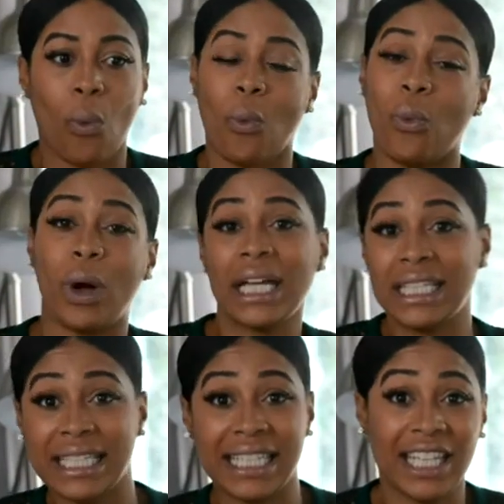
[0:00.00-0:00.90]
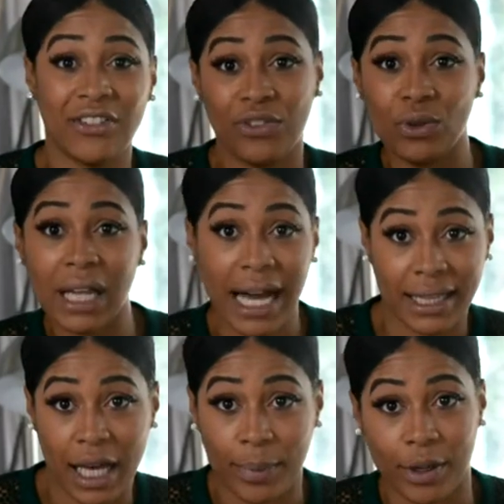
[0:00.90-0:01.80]
wait to see if you like
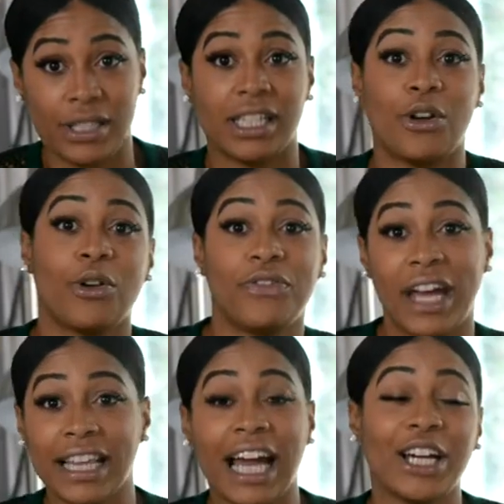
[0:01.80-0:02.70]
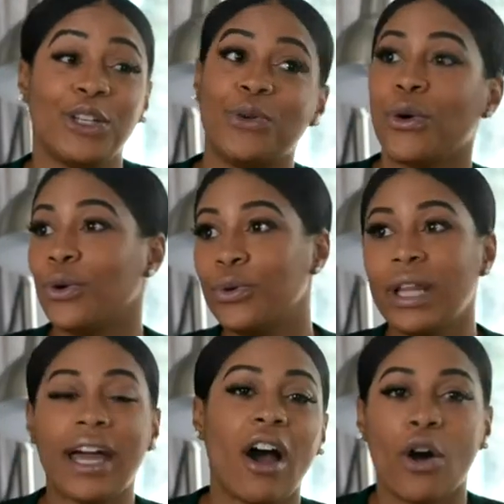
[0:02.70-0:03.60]
that person or if they like you or who
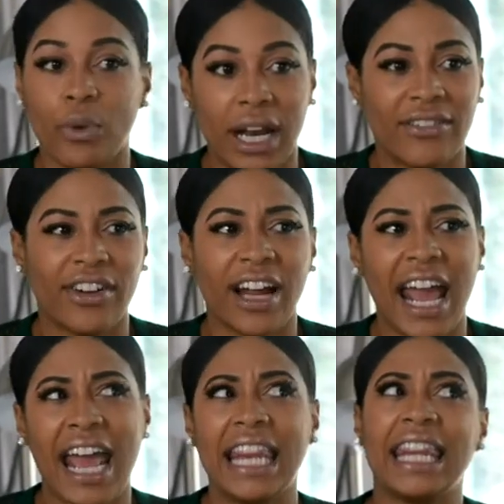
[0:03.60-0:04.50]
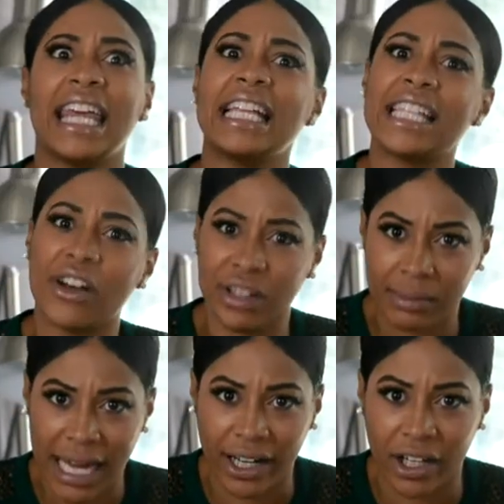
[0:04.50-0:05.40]
they are, whatever, and then tell them
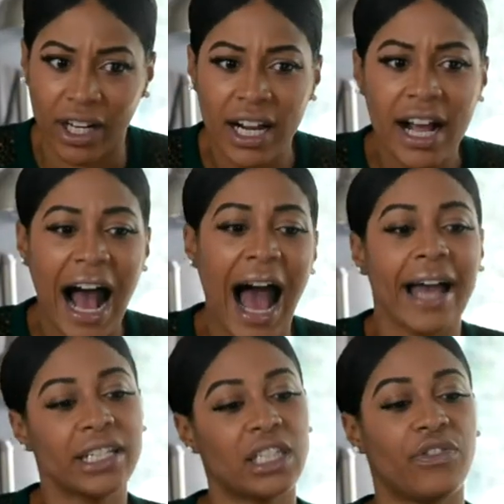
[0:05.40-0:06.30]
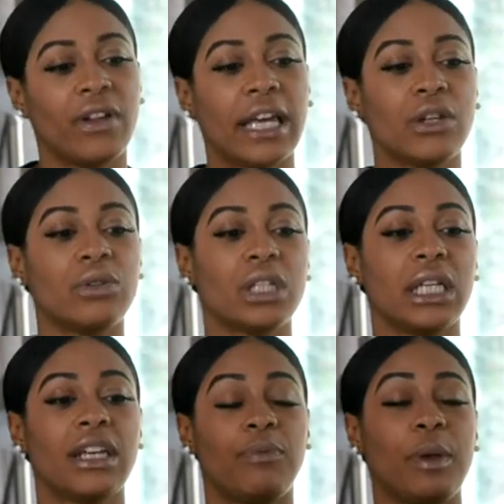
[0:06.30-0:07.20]
later. I just feel like you should
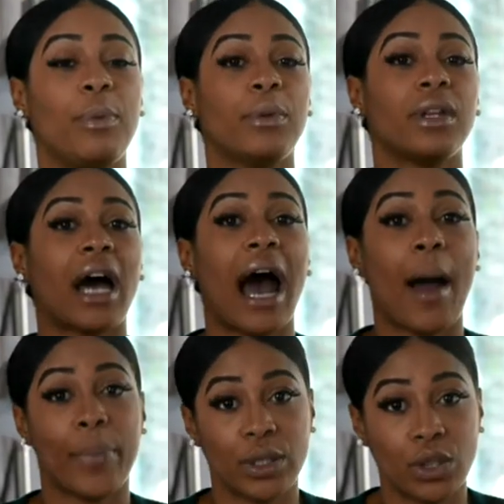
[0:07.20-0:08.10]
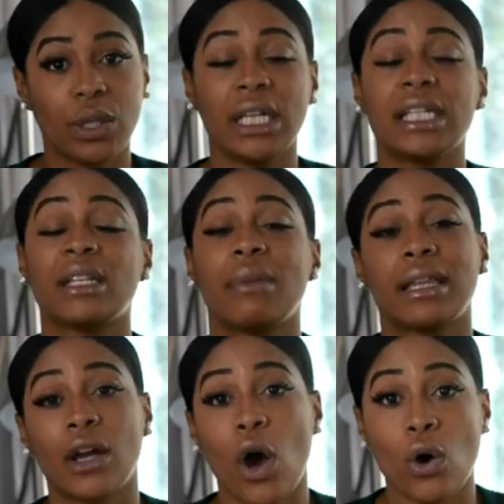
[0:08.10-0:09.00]
give people the opportunity to make
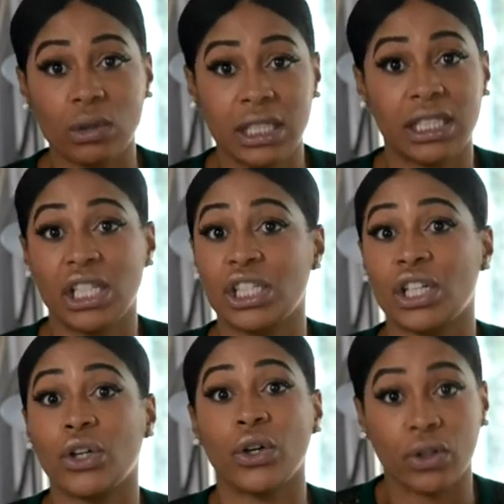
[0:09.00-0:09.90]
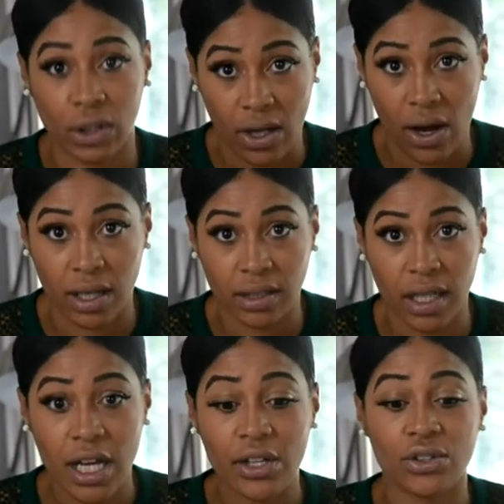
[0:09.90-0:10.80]
their own decision early on.
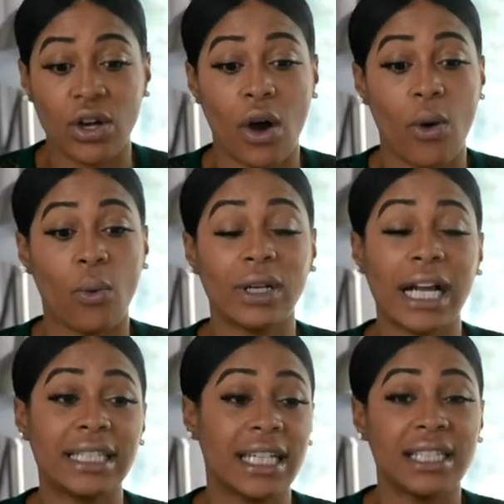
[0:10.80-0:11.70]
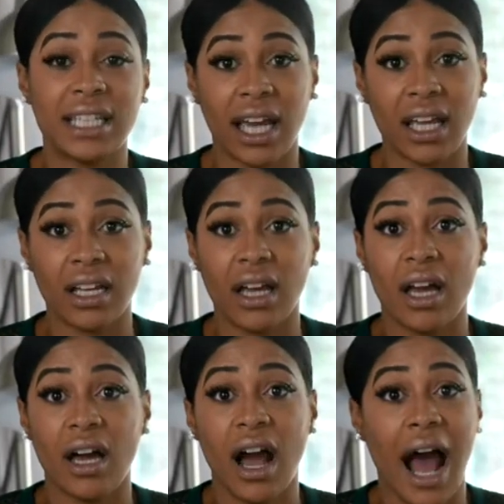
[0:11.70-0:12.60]
So when I did date,
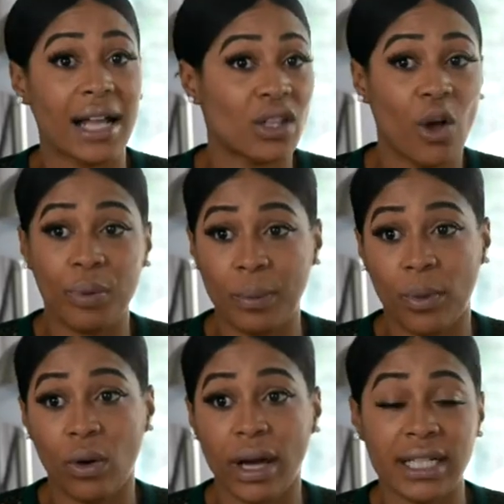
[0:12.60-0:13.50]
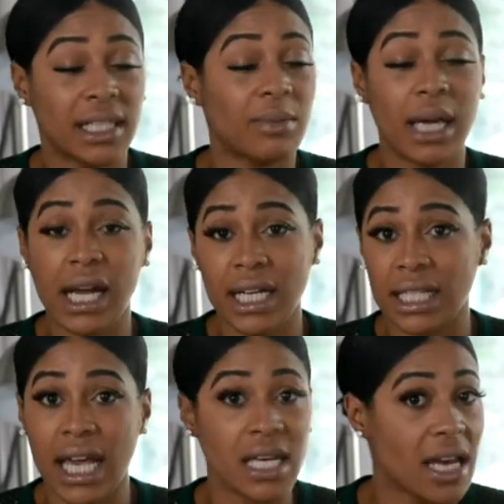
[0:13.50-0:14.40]
I told people, and to be honest,
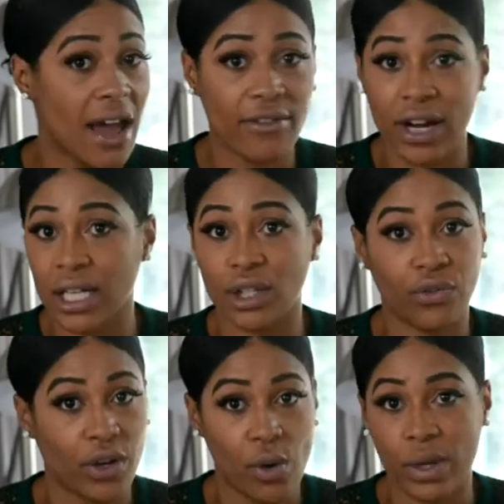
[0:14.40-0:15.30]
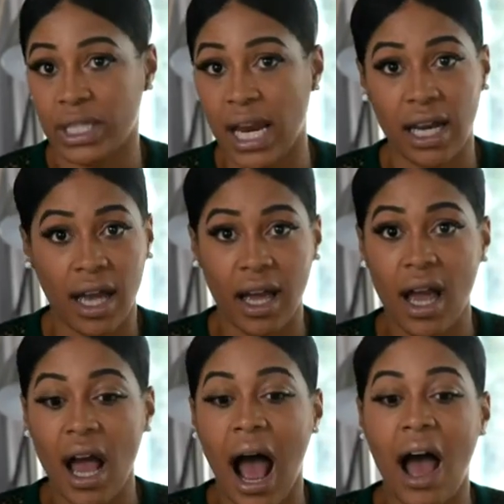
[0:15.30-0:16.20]
it never interfered with dating.
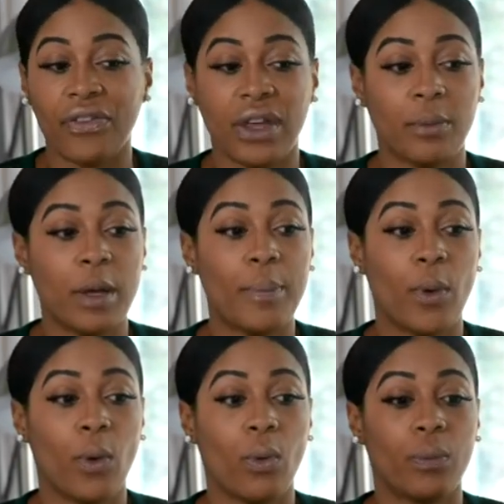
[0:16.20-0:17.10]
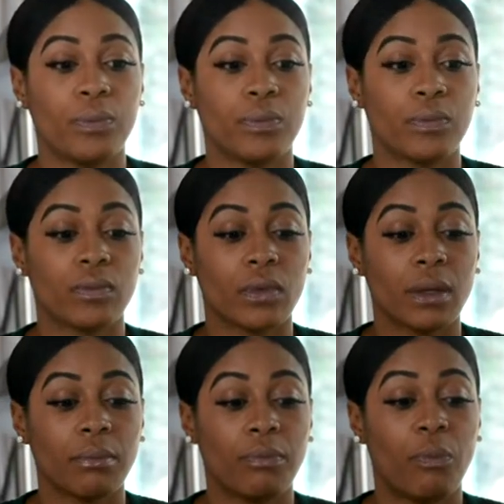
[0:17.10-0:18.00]
I think people,
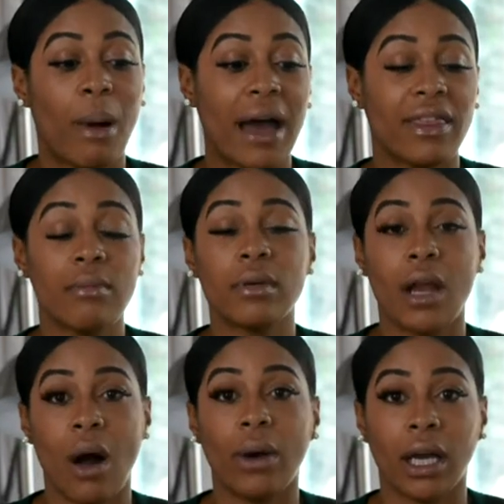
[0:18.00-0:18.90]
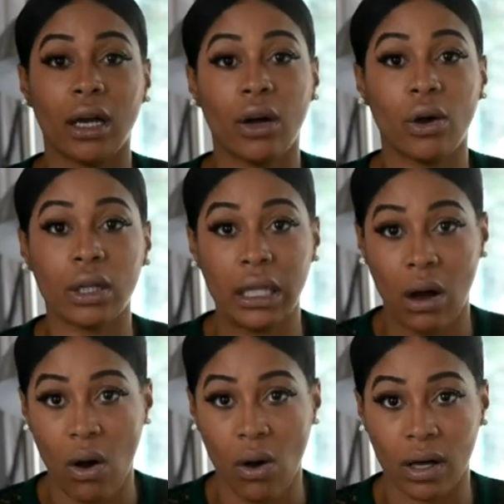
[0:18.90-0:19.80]
by them knowing early
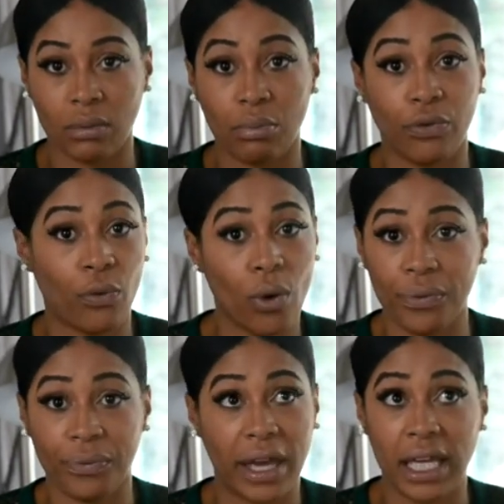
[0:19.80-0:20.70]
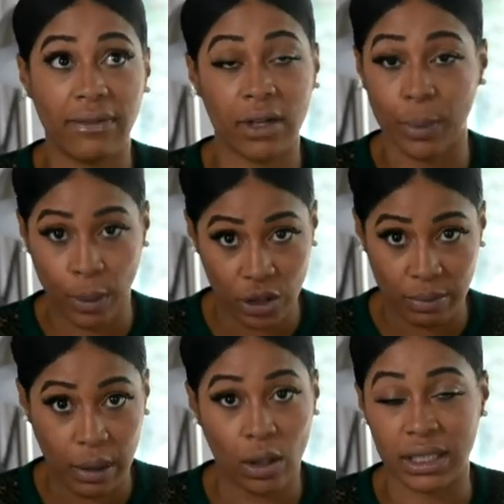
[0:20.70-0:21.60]
on, before they even approached
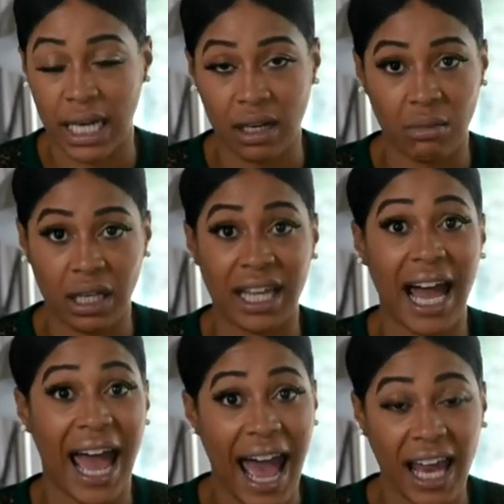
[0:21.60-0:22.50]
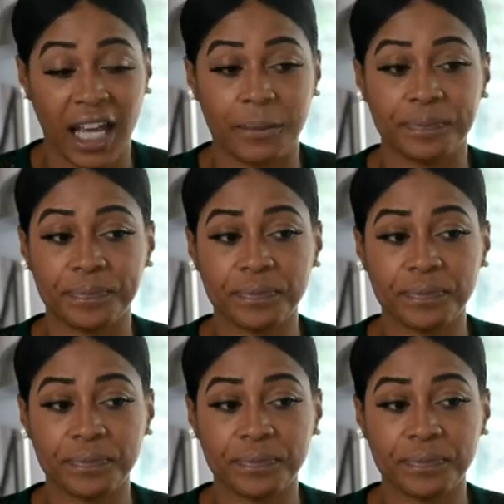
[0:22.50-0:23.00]
me or dated me, that I had it,